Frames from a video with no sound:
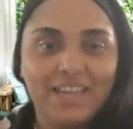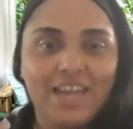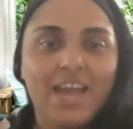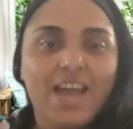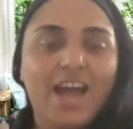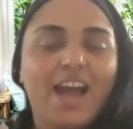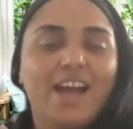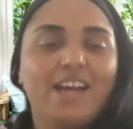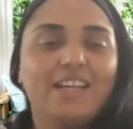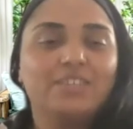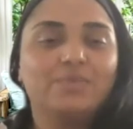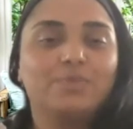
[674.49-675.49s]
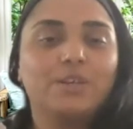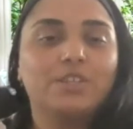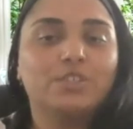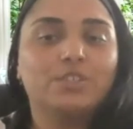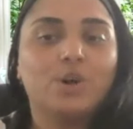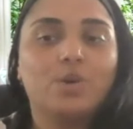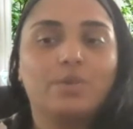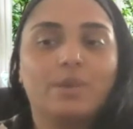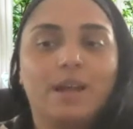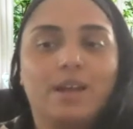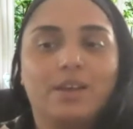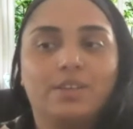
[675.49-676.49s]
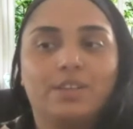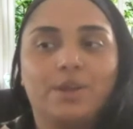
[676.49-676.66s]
Mm-hmm. And being told about,